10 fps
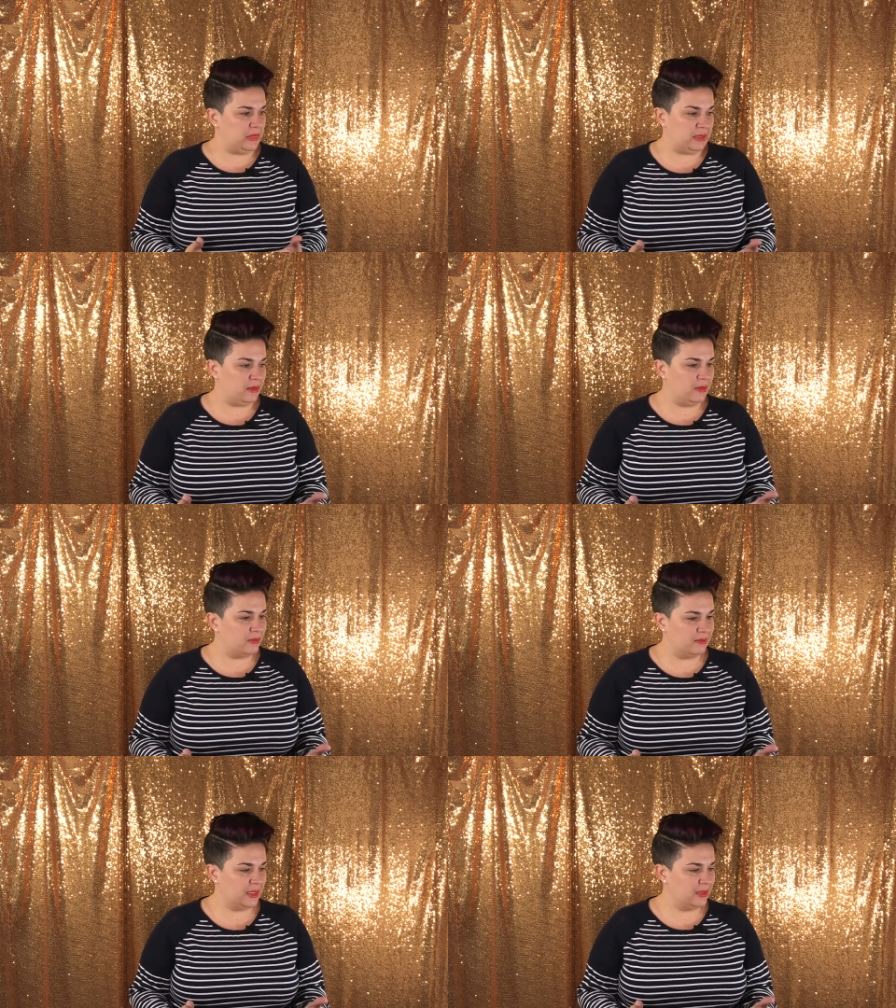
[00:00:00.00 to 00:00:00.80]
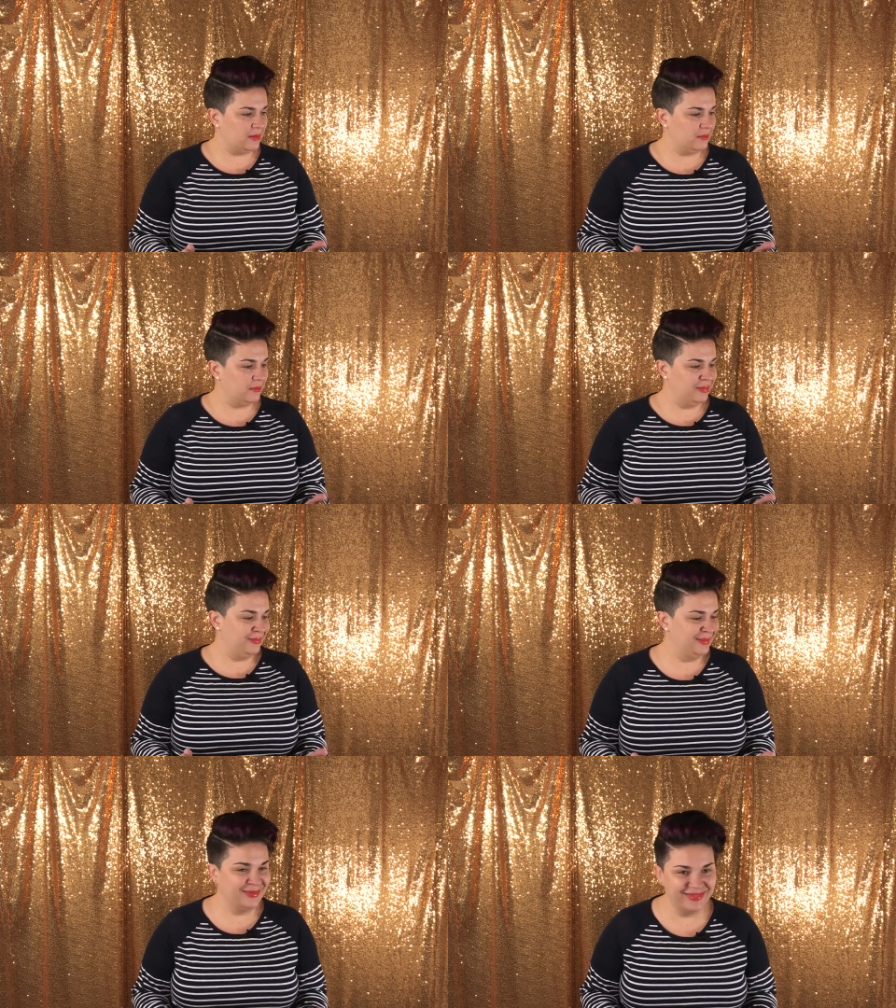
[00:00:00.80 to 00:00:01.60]
that's all, really,
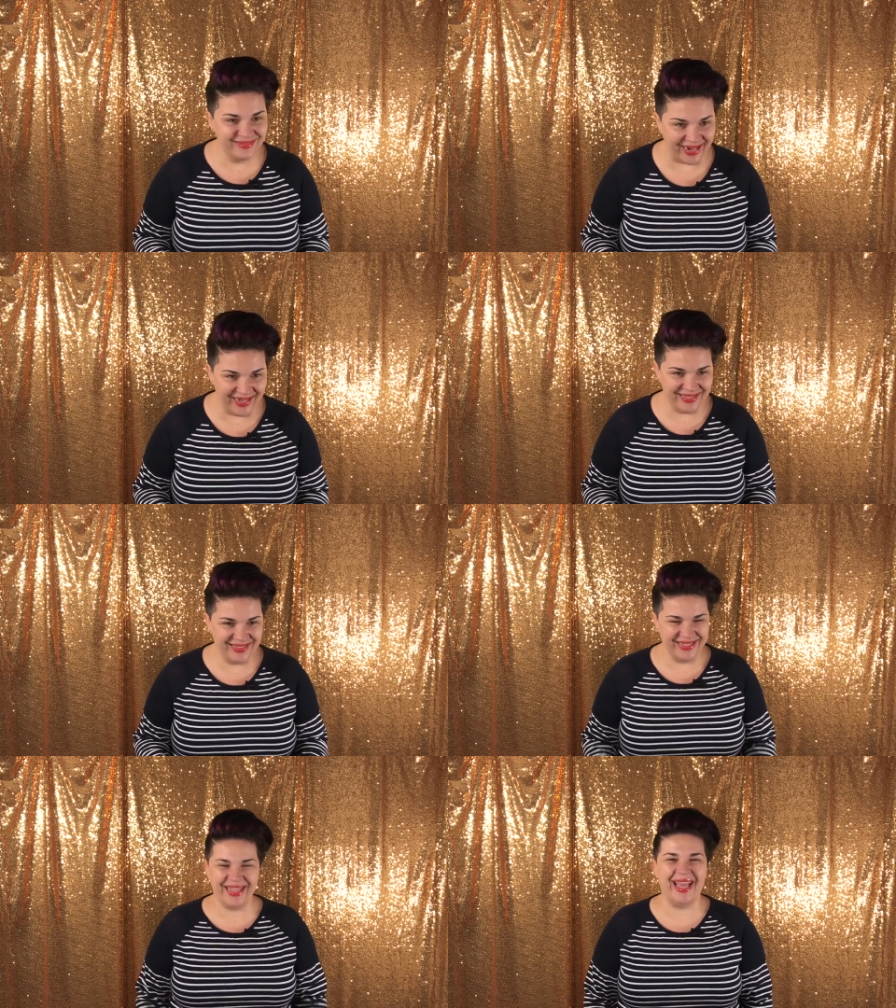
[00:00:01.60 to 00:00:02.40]
right?